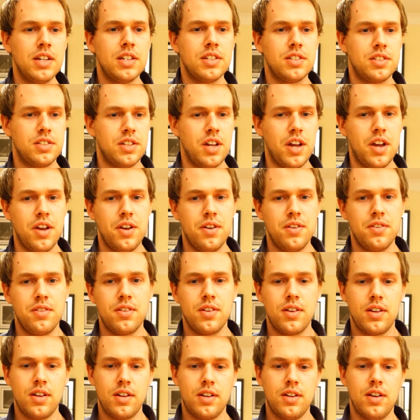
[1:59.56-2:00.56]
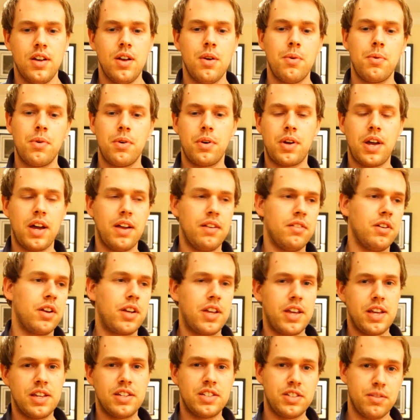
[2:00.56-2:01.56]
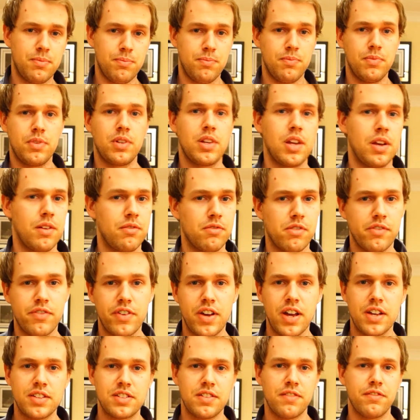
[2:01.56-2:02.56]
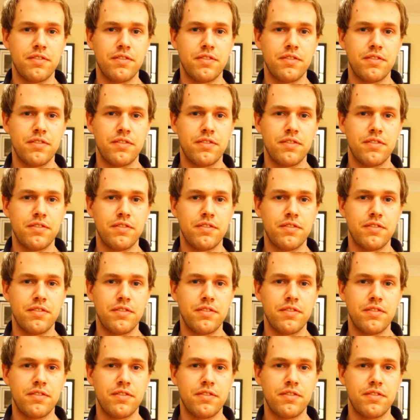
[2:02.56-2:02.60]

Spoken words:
So we were kind of looking at some reverse